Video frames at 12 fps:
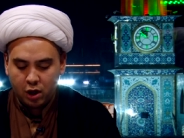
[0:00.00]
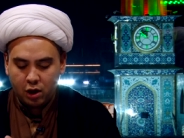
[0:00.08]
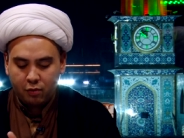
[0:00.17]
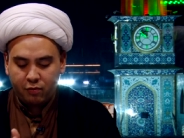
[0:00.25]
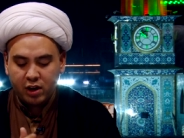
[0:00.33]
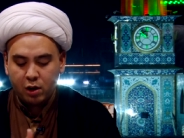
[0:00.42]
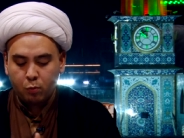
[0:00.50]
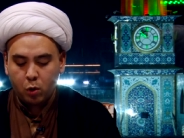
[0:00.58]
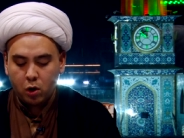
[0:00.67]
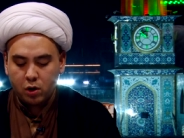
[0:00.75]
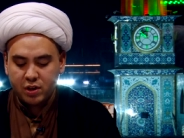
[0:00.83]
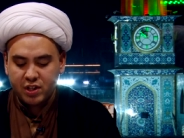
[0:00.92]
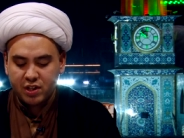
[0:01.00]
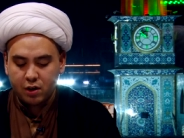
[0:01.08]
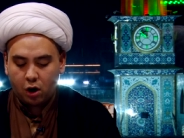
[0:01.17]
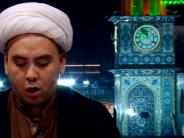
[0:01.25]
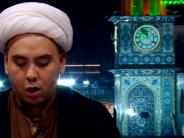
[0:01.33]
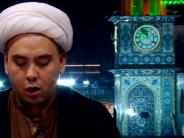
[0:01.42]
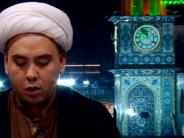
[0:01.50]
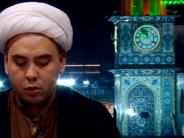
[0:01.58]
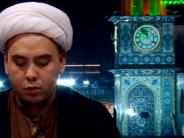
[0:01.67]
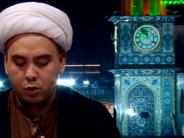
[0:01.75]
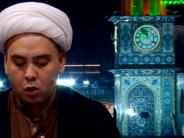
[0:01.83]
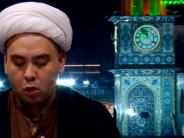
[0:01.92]
then the words are
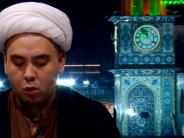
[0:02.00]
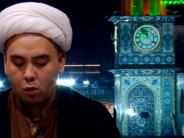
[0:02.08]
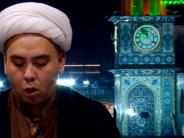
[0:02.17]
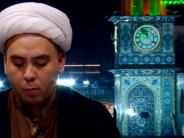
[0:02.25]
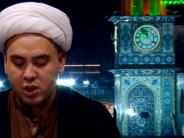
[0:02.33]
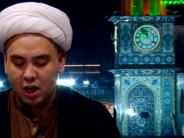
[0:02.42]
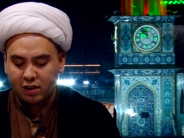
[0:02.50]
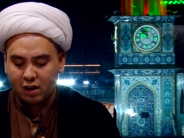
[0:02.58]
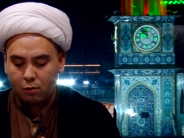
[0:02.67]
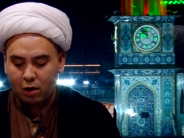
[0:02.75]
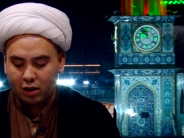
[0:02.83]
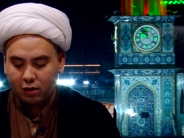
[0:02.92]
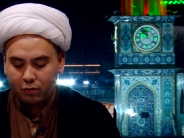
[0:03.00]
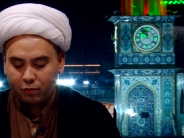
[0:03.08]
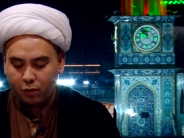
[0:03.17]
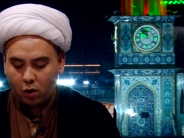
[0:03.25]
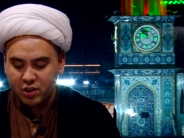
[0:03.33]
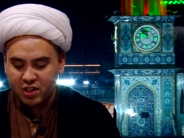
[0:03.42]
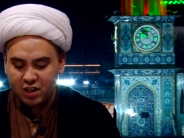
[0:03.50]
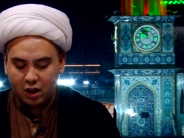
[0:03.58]
no object-directed thoughts,